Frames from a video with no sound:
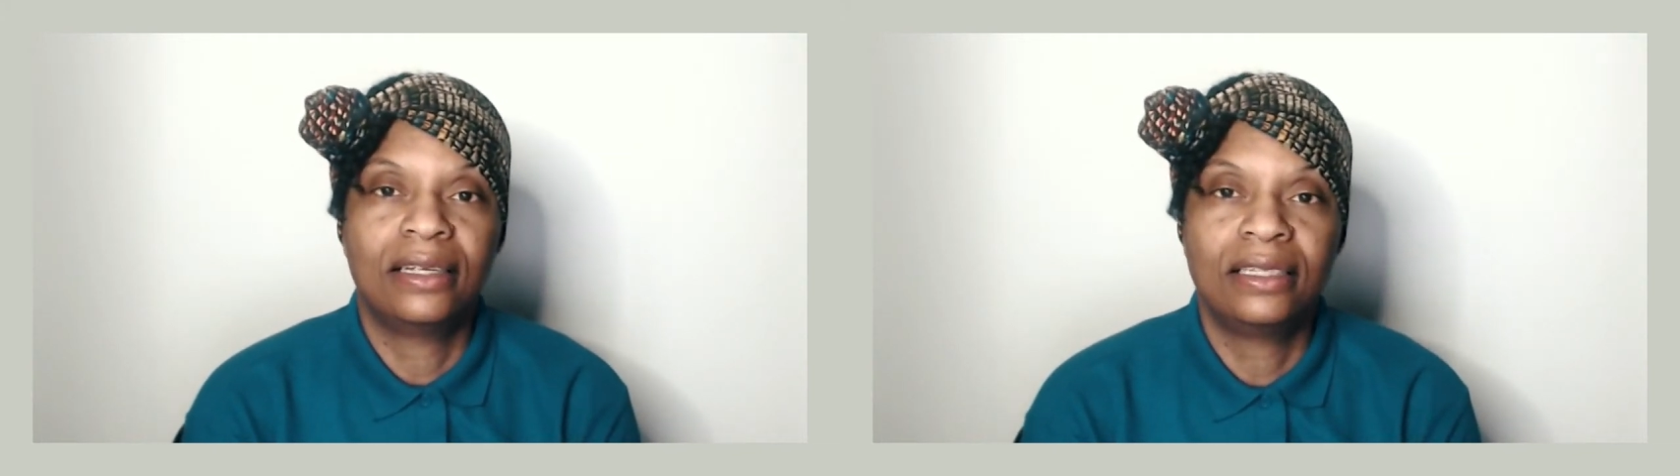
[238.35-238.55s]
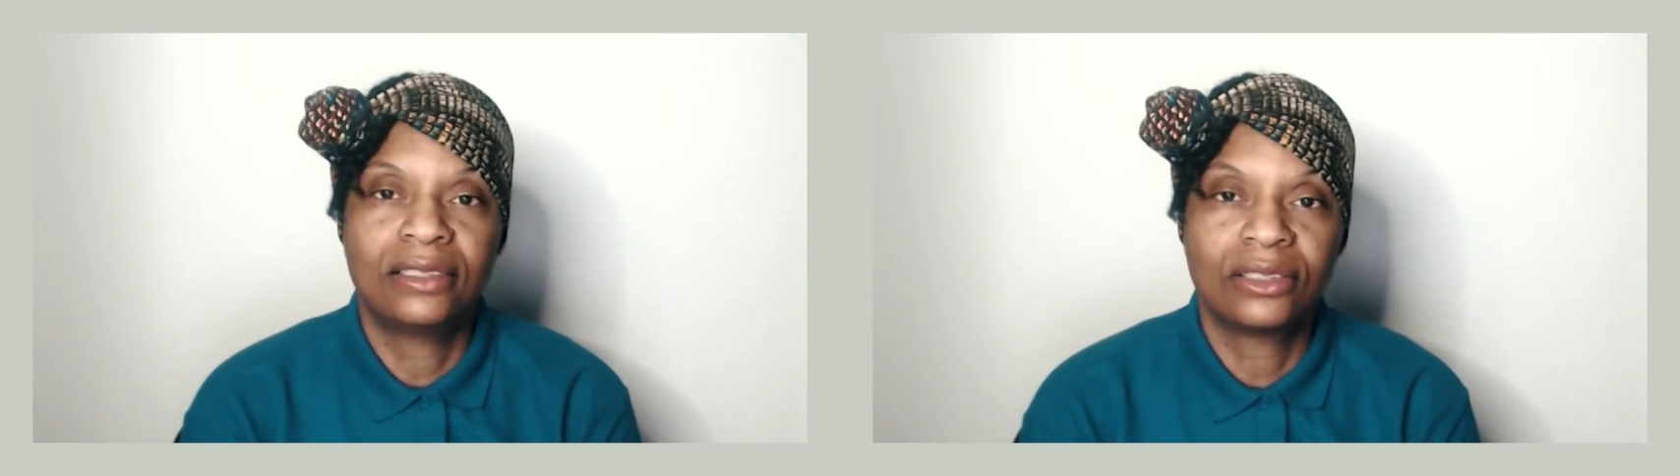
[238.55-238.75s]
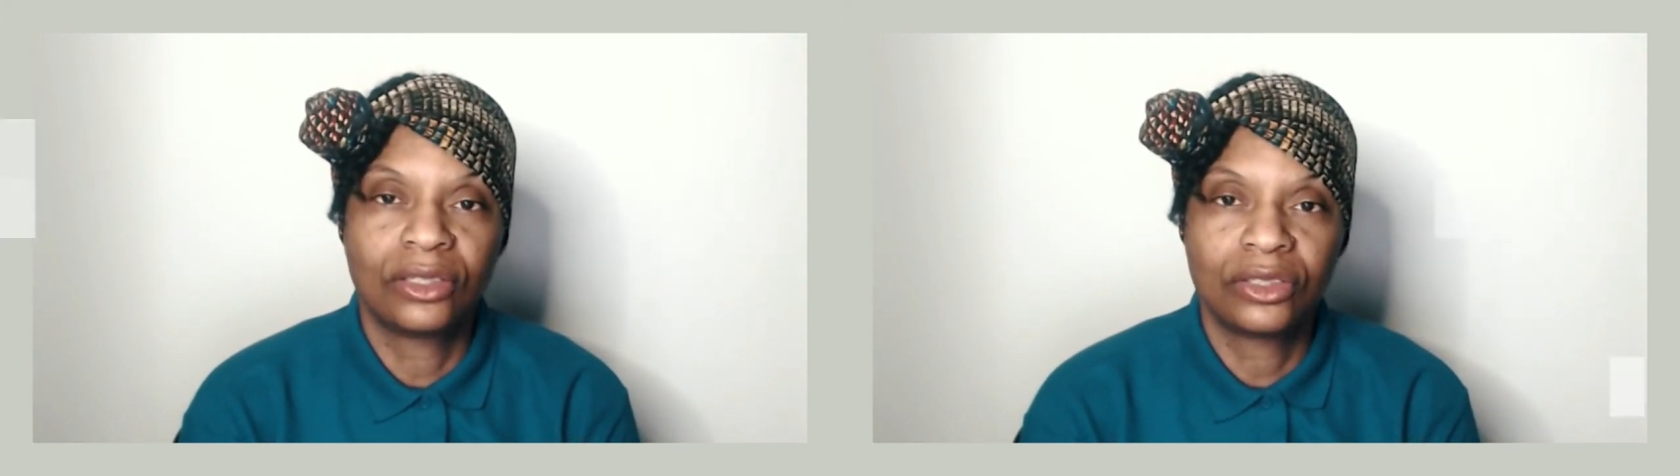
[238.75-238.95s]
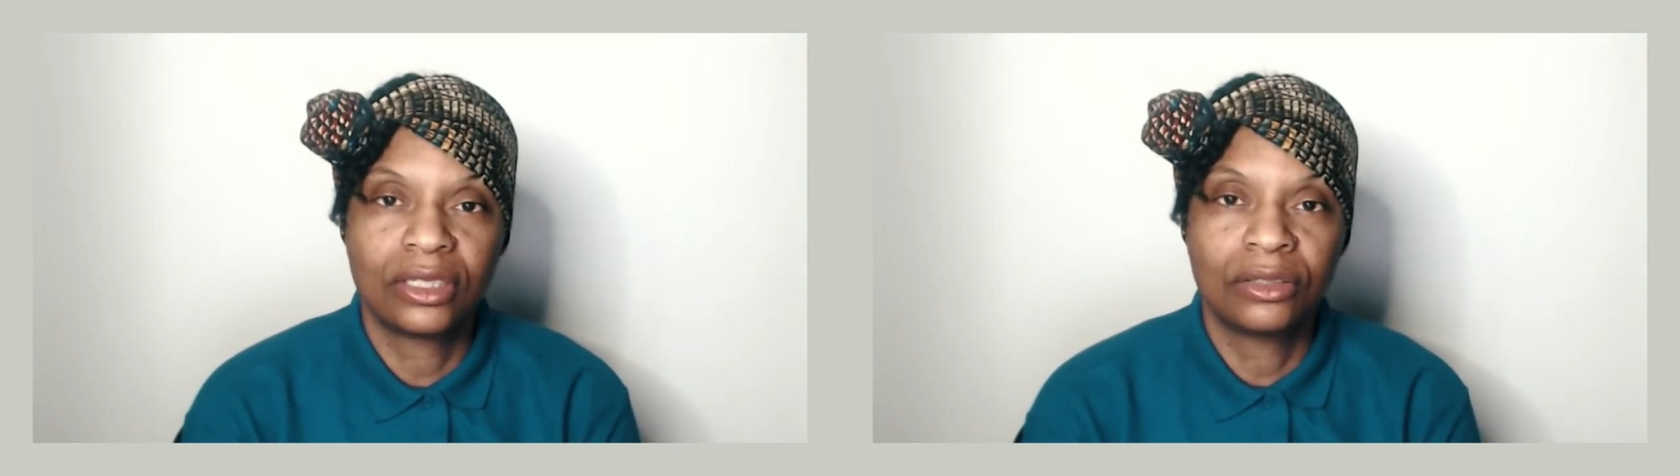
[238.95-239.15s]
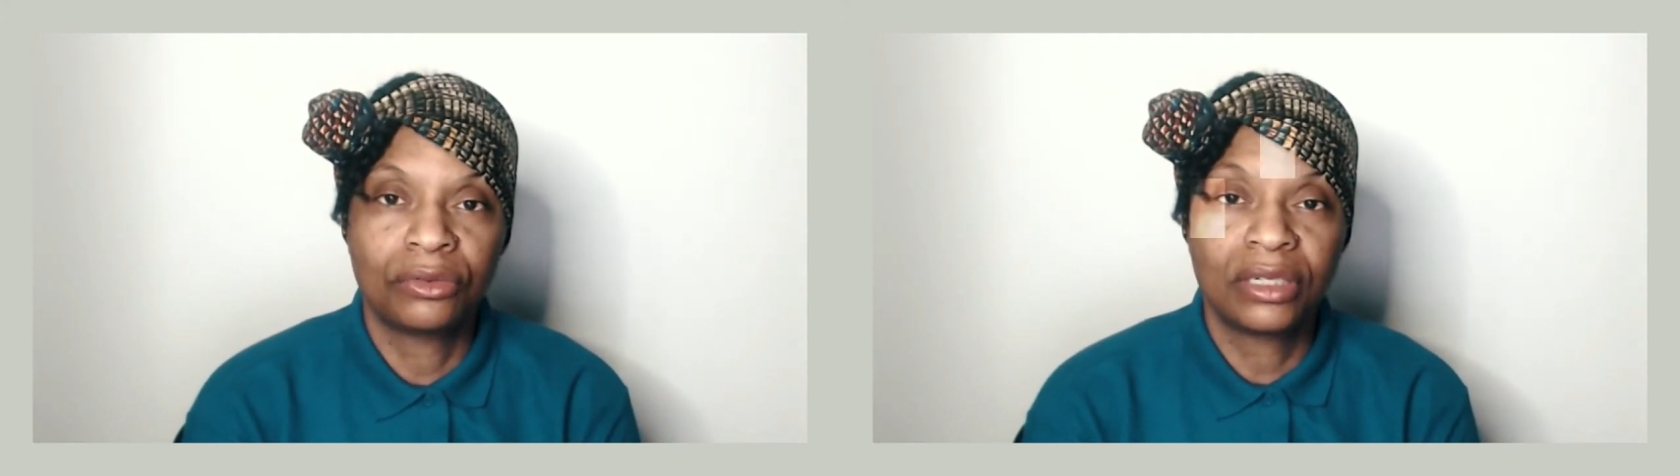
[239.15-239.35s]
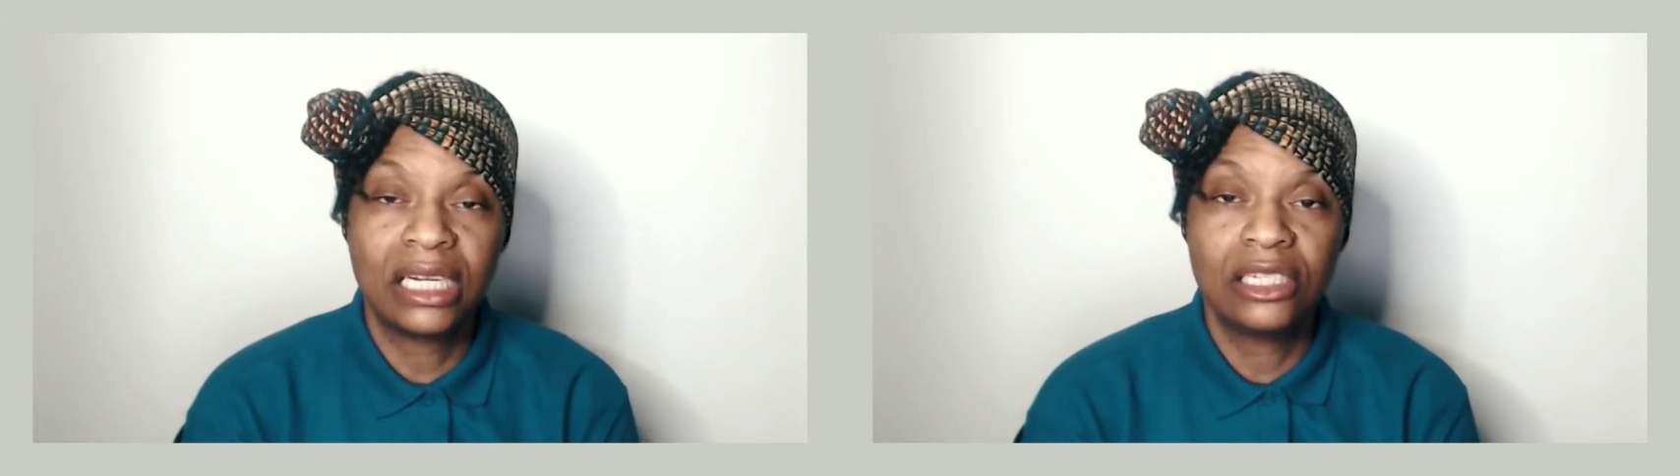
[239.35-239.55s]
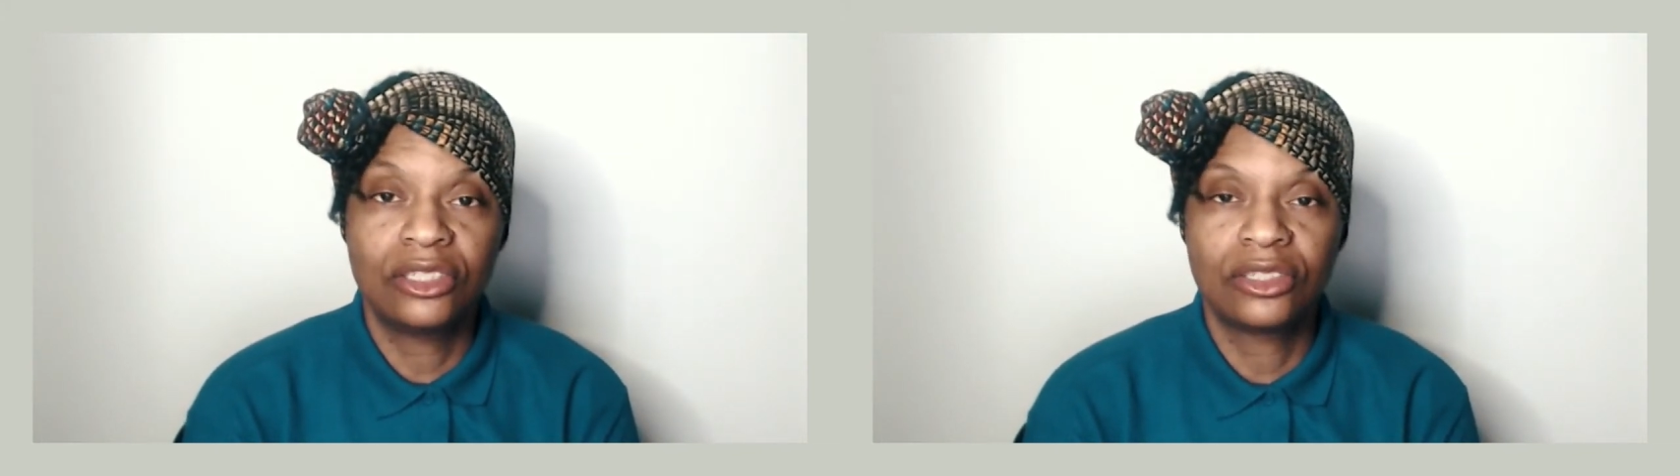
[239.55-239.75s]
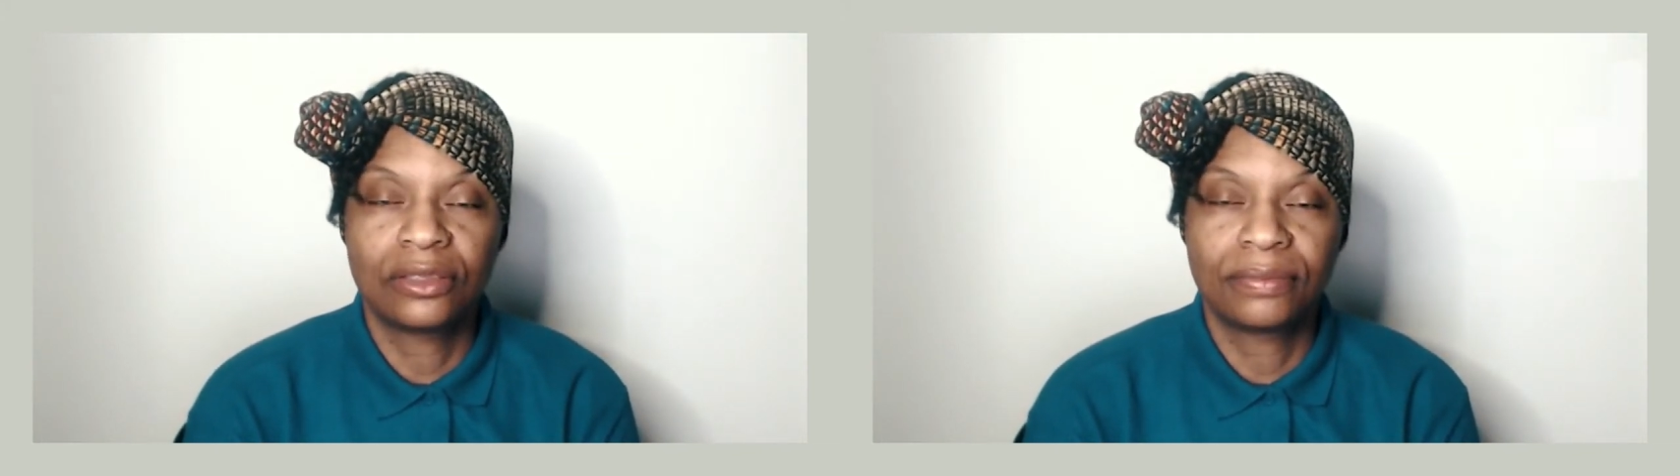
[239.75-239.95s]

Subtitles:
in such a rage.